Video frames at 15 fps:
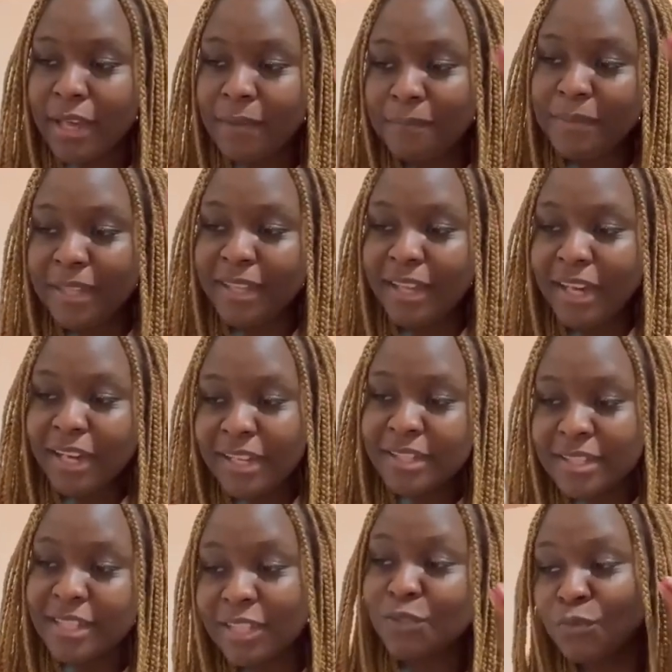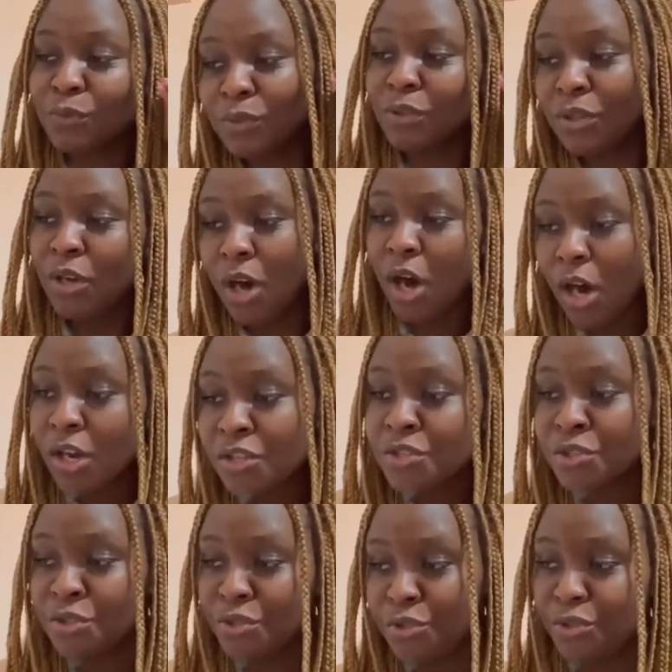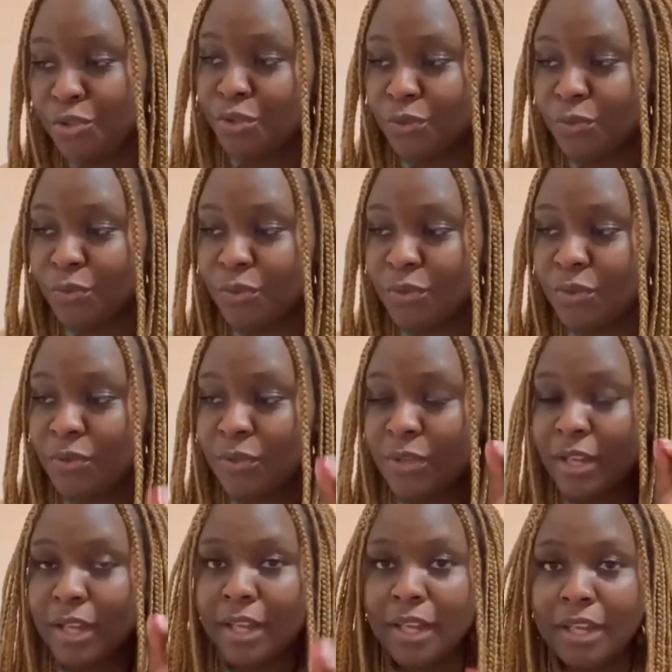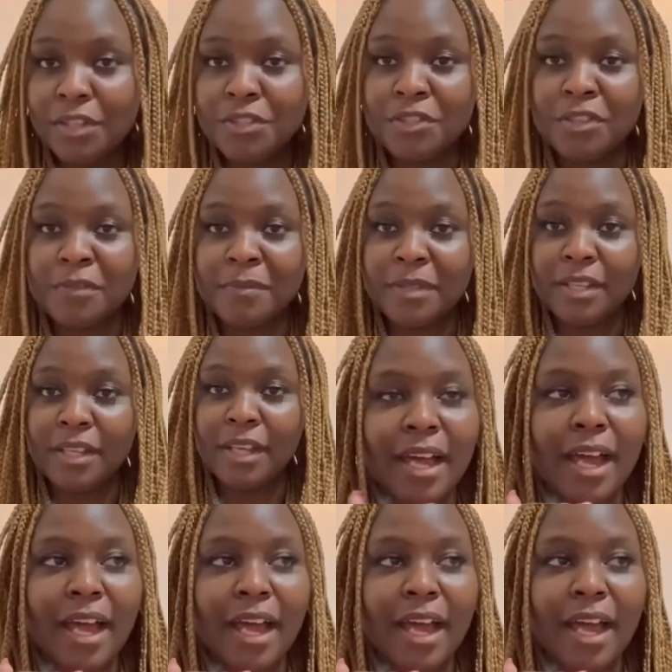Because it will cost you in Germany.